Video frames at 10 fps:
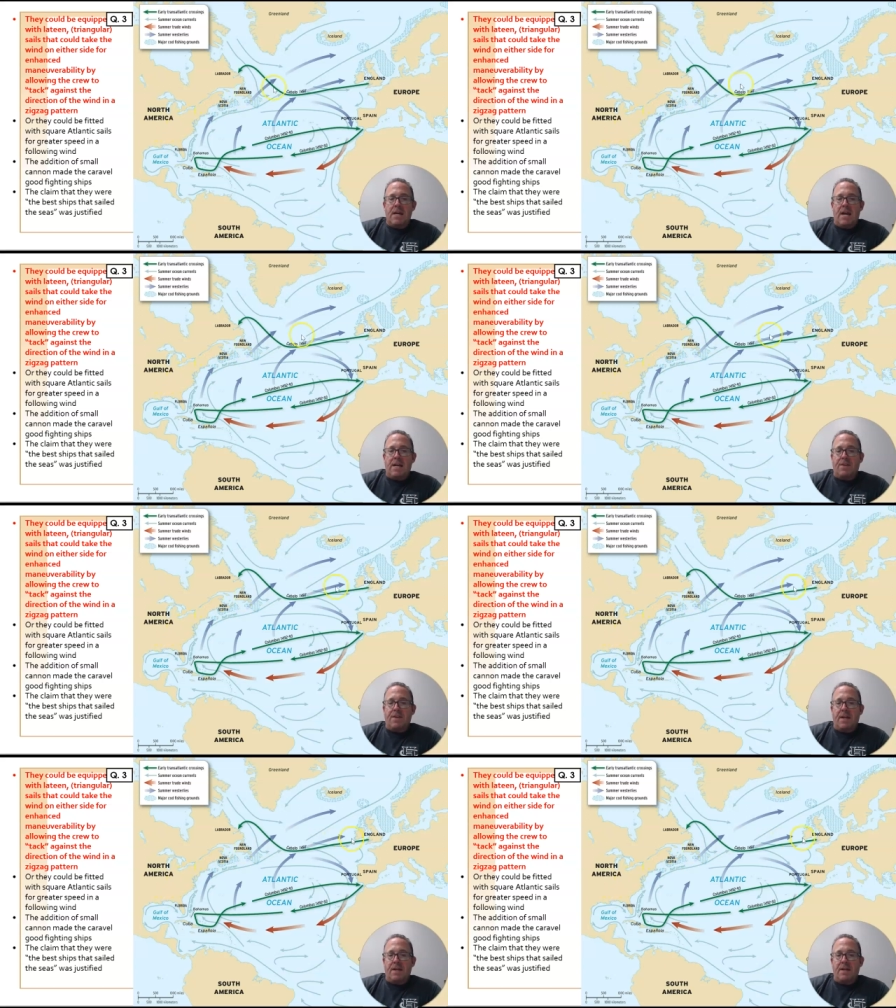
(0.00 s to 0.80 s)

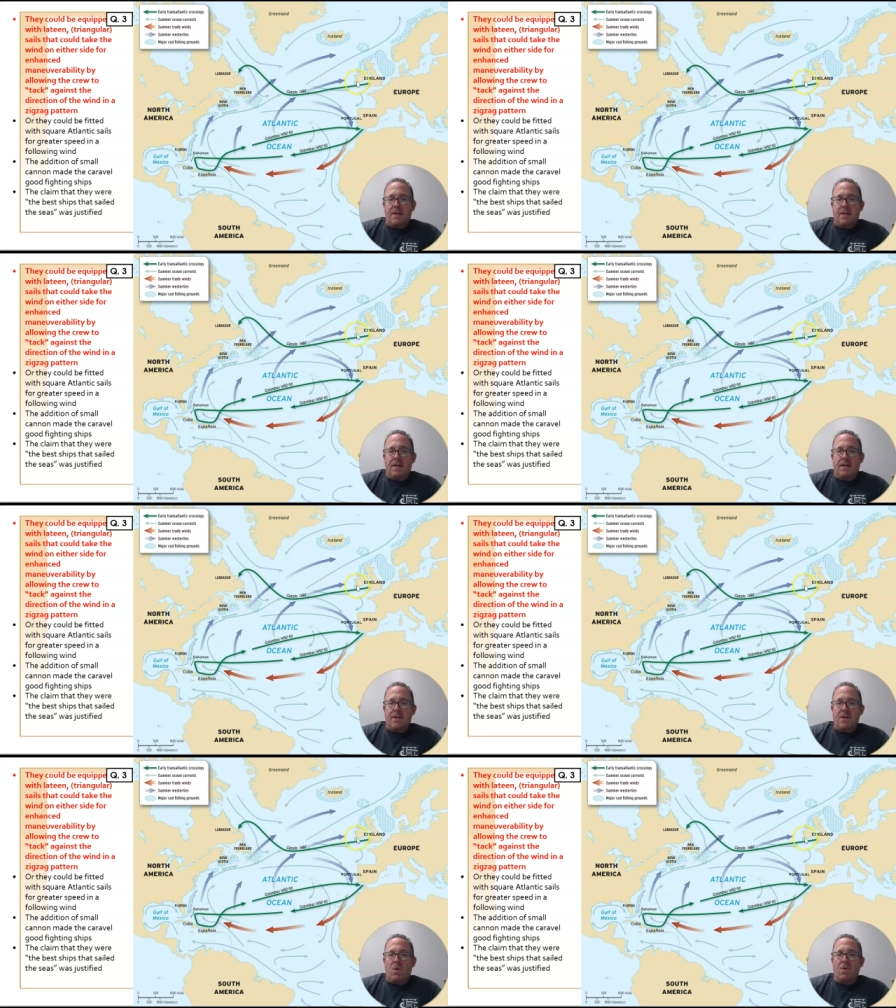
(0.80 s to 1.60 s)
anything uh,
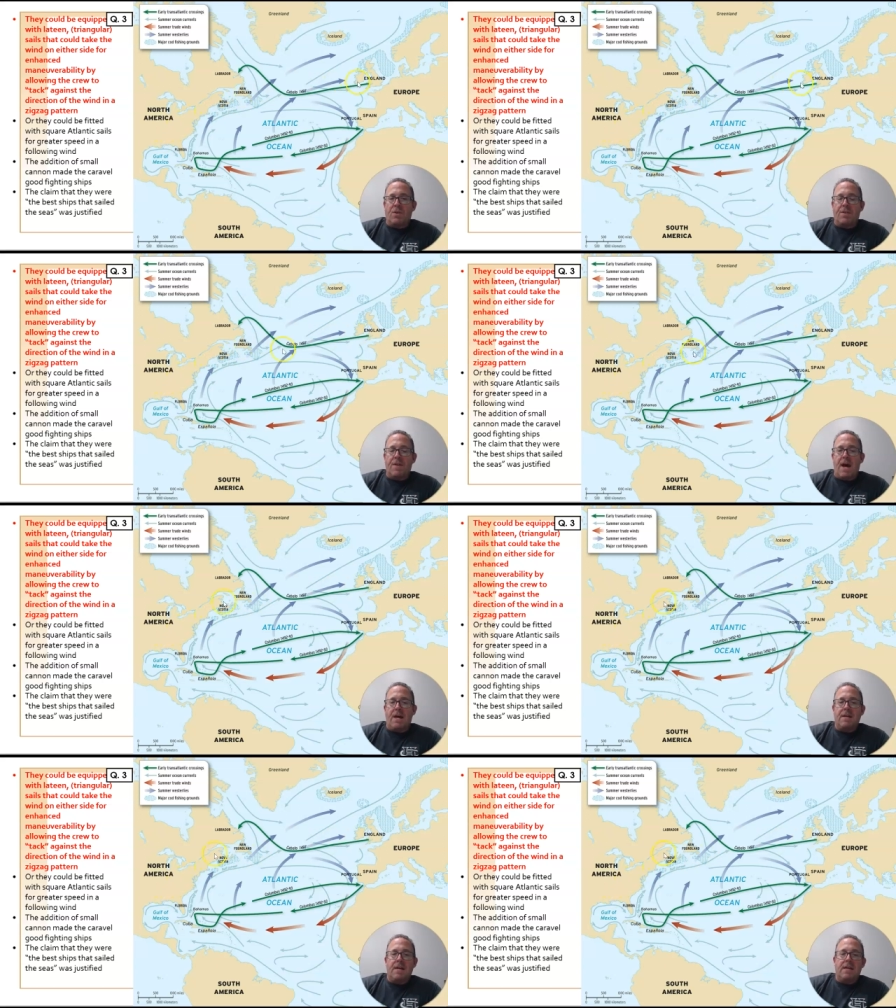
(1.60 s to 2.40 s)
north of
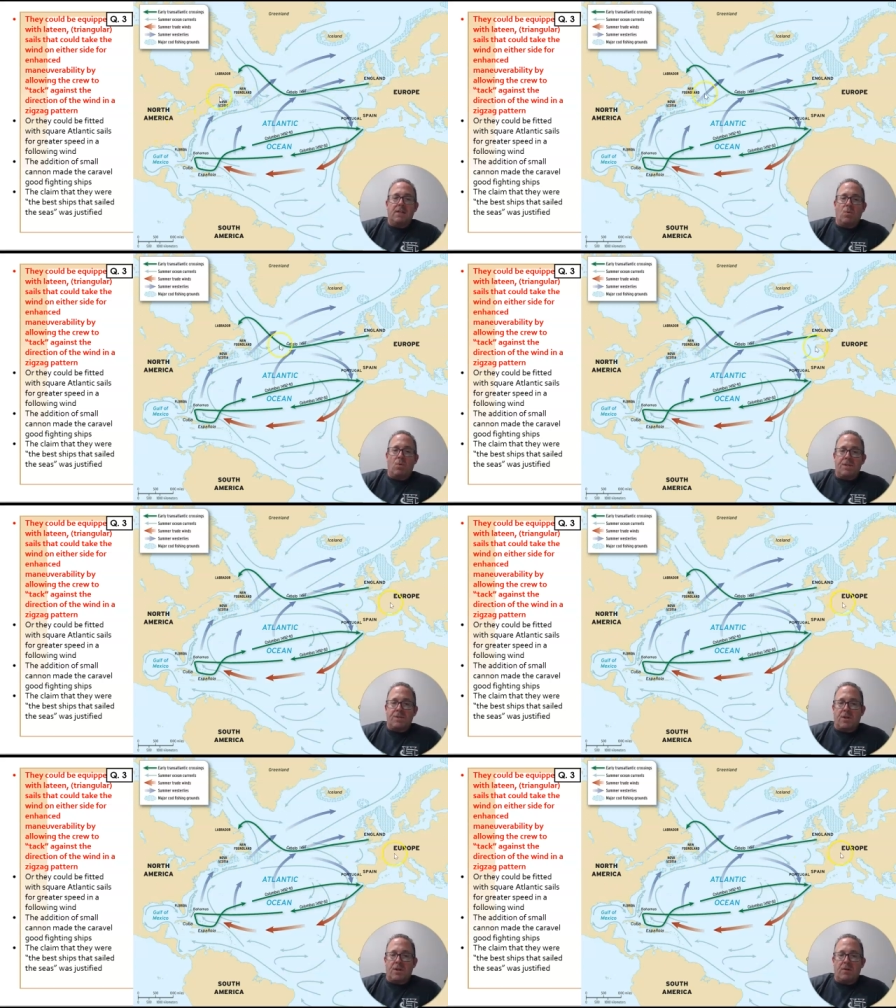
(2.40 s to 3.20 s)
that, the
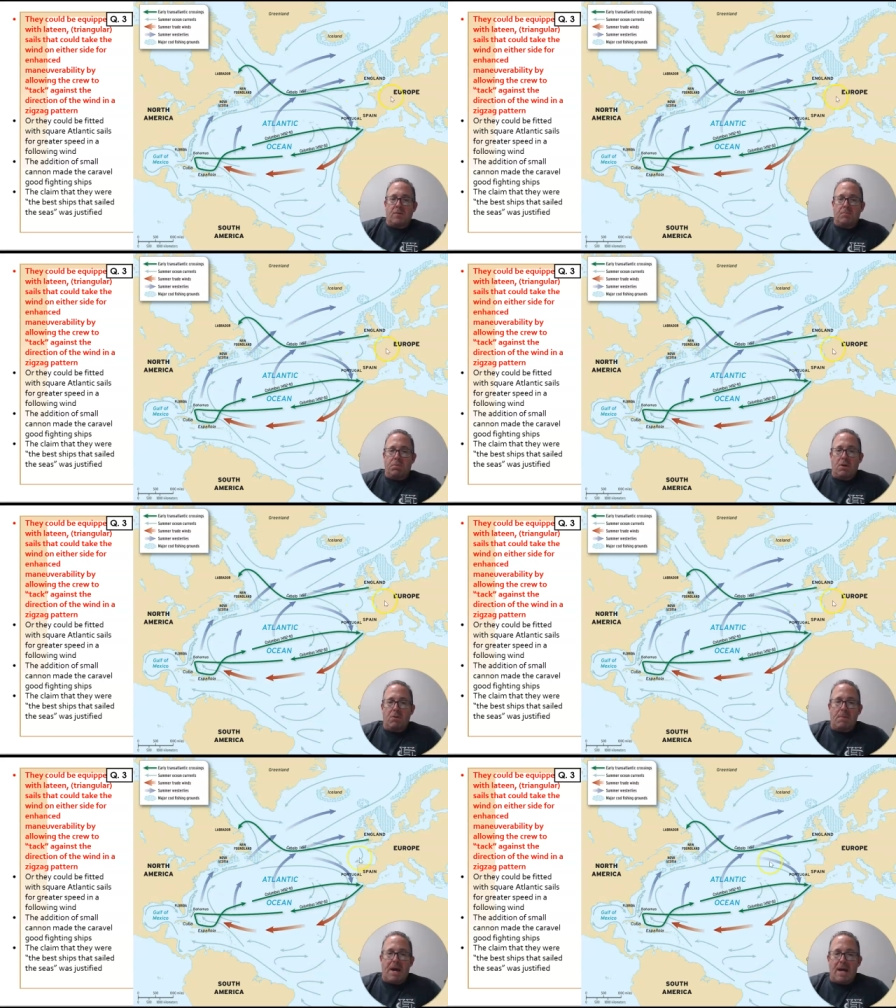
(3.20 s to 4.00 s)
winds are going to
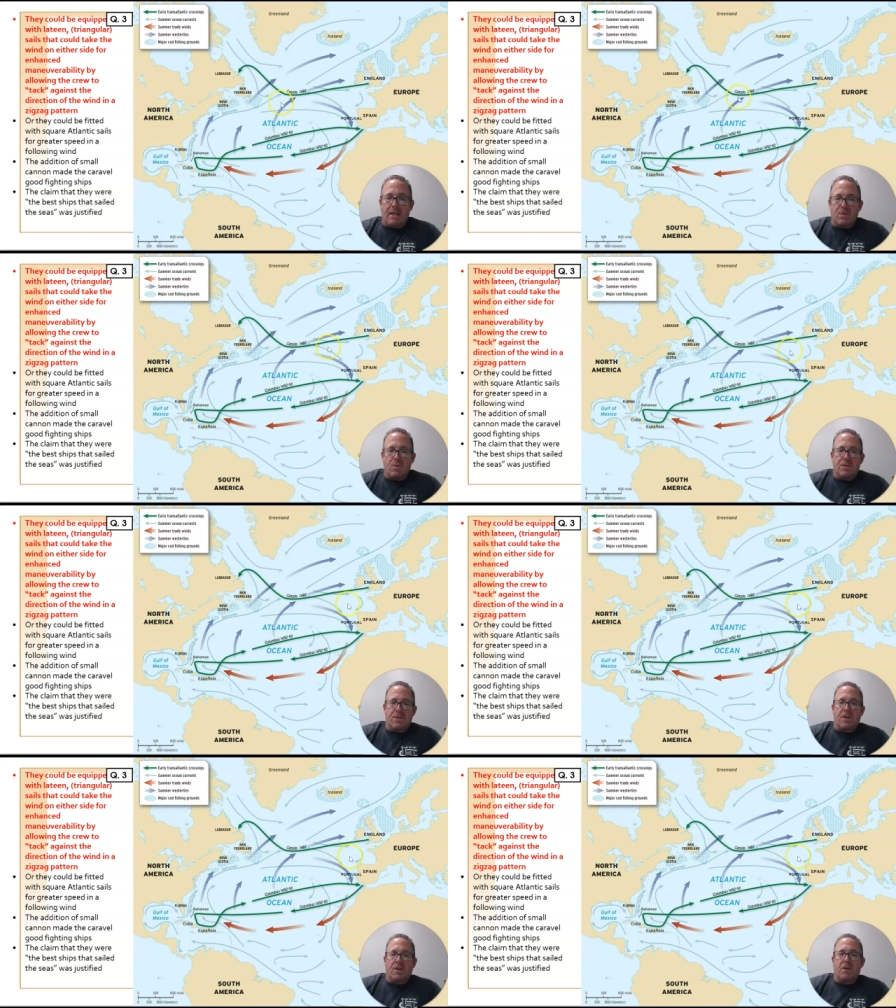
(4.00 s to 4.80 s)
blow back as well
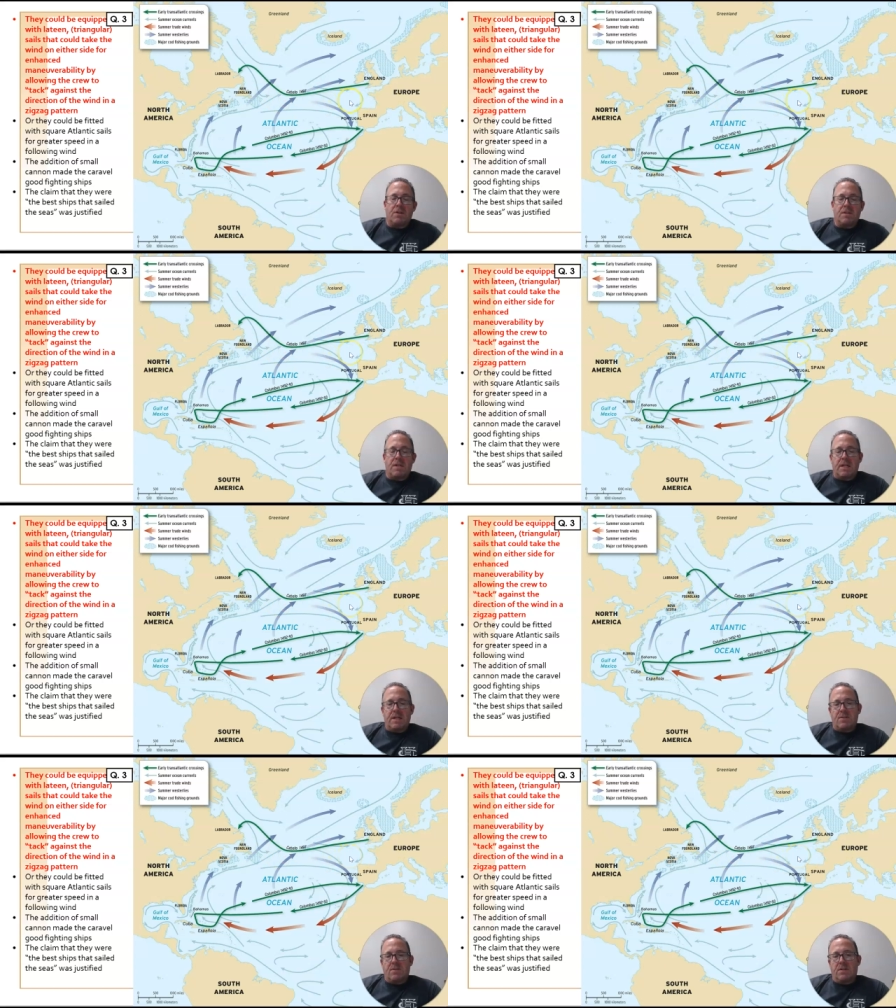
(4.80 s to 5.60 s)
as the currents in an
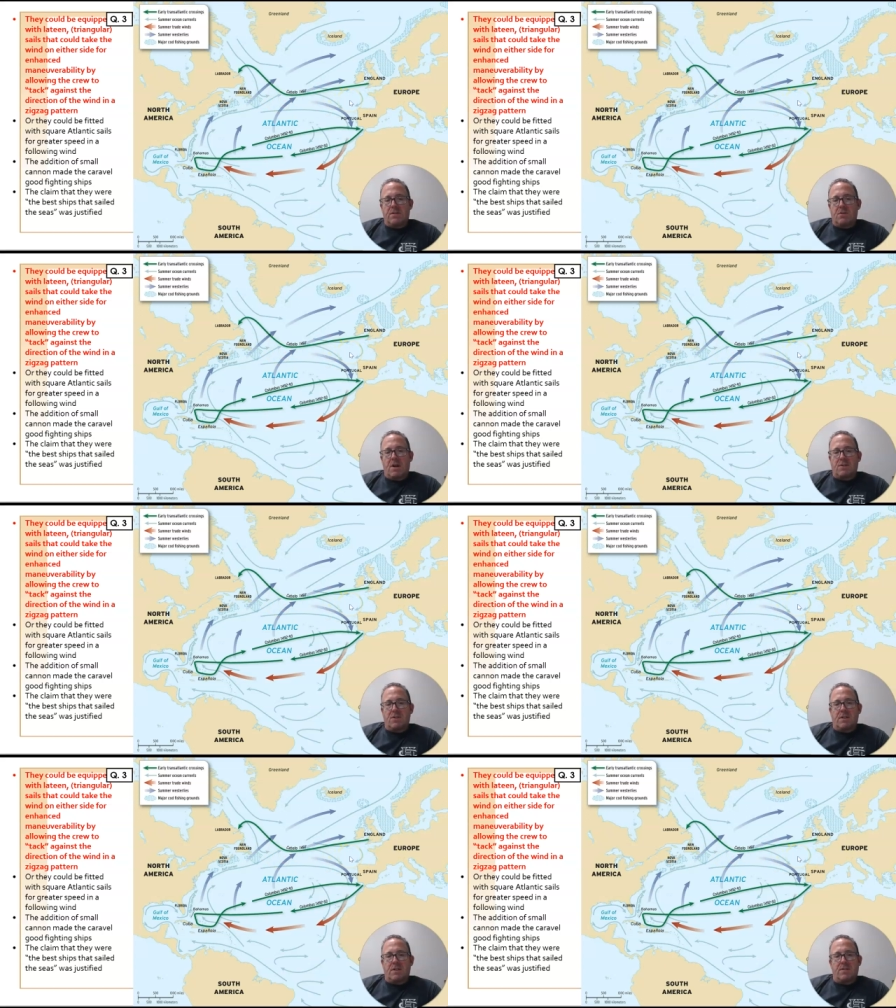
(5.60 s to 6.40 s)
easterly
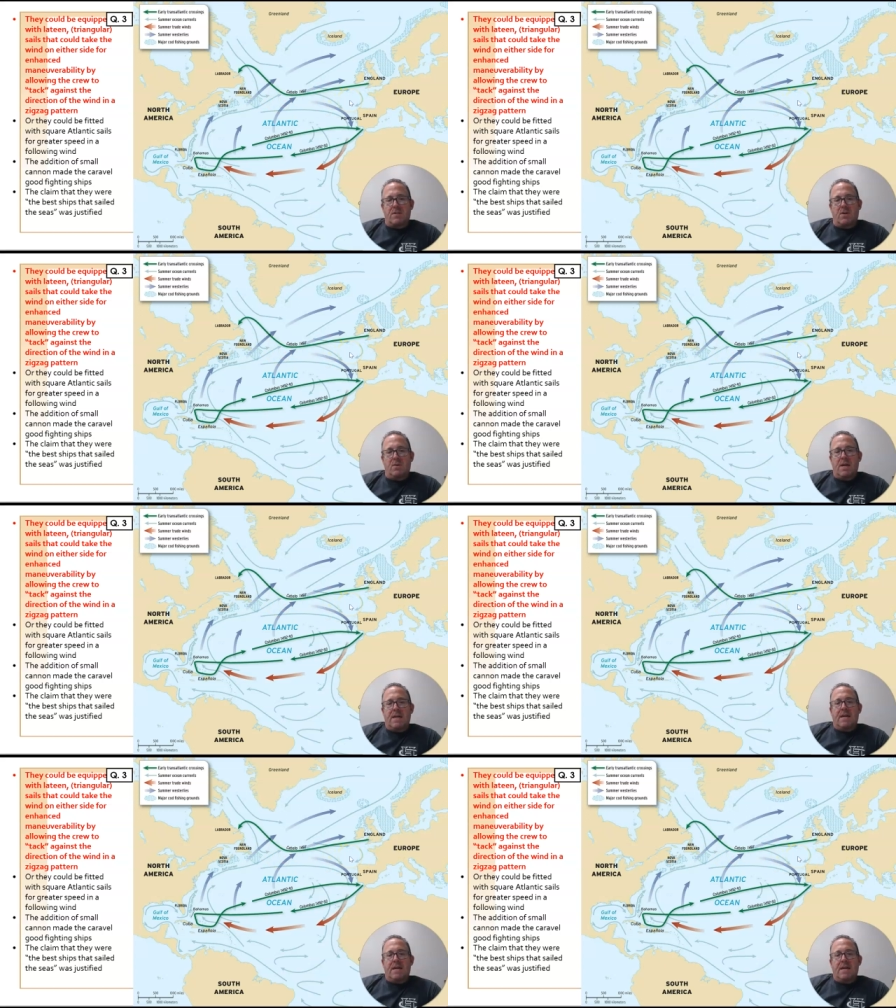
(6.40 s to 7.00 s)
direction, and so.